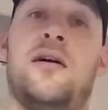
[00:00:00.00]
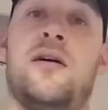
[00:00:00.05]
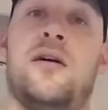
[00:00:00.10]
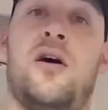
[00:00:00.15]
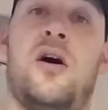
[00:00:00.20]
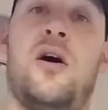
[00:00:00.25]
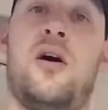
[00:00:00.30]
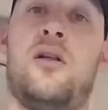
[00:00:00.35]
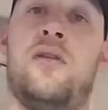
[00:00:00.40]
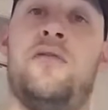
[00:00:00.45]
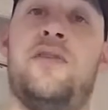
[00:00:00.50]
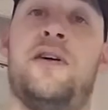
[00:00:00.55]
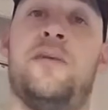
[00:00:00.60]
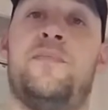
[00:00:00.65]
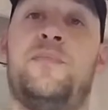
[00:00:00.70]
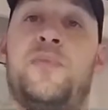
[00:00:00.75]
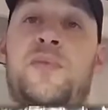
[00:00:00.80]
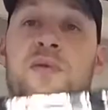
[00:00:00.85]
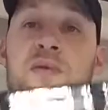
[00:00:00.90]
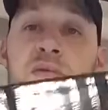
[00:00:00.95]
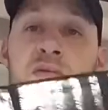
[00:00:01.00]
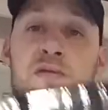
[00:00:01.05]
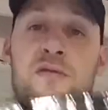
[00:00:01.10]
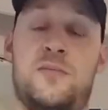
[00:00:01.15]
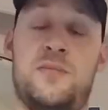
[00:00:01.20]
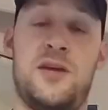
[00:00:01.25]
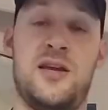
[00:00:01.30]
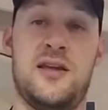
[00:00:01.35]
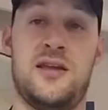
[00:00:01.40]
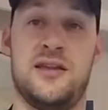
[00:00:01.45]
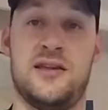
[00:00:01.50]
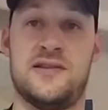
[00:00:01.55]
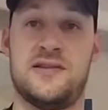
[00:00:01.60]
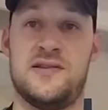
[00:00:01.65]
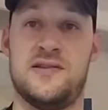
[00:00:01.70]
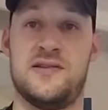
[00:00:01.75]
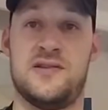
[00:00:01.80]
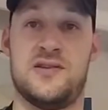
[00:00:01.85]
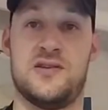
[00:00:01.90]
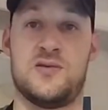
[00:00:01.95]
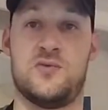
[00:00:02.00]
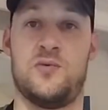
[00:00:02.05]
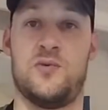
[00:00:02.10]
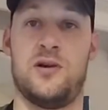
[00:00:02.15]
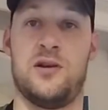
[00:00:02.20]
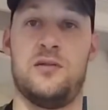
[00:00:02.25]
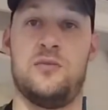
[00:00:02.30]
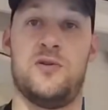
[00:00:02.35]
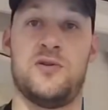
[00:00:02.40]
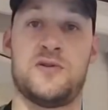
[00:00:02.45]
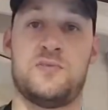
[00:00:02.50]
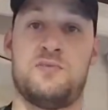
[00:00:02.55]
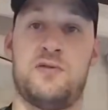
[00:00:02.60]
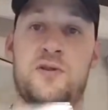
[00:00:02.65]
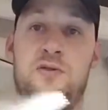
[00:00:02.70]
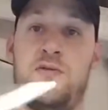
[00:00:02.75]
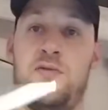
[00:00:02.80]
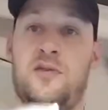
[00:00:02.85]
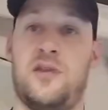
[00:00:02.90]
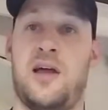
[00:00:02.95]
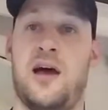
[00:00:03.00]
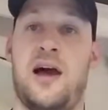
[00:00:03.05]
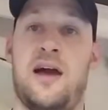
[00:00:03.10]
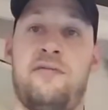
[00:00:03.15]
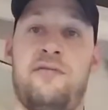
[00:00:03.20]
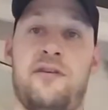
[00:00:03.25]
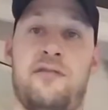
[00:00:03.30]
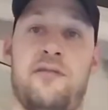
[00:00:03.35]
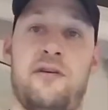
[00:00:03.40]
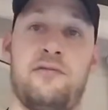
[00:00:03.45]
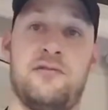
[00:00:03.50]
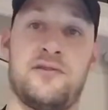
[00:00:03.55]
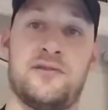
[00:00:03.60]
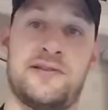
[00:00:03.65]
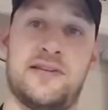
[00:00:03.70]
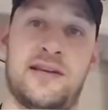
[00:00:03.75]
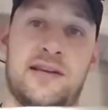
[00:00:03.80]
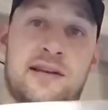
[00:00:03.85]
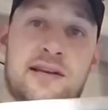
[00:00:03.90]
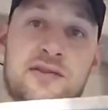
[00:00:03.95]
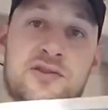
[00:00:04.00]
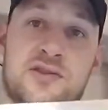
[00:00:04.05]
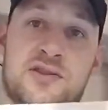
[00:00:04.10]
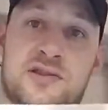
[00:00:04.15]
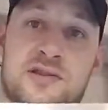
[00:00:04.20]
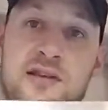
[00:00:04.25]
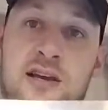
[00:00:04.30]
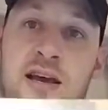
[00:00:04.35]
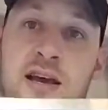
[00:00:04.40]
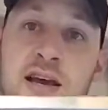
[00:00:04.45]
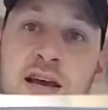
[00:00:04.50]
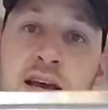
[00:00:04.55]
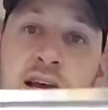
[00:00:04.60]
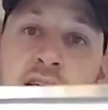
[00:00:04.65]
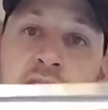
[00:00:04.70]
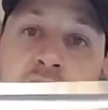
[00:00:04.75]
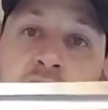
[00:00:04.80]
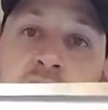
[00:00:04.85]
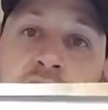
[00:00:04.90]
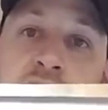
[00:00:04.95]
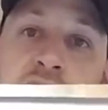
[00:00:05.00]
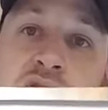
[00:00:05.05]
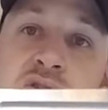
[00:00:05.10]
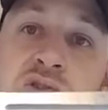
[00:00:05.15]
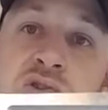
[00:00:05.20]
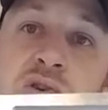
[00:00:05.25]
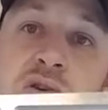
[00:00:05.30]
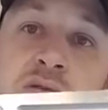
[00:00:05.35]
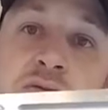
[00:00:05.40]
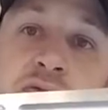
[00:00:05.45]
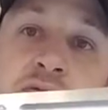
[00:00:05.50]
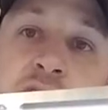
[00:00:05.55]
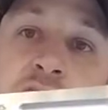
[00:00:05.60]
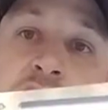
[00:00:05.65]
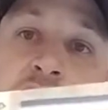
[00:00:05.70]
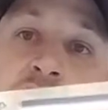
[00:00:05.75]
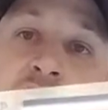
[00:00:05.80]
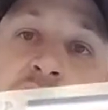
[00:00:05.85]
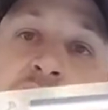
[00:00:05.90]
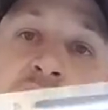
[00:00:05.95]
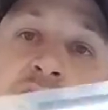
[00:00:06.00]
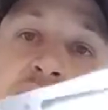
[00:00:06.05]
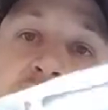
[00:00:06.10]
all of it to me, this is just one of the most beautiful knives I've ever seen. It just, it looks so fierce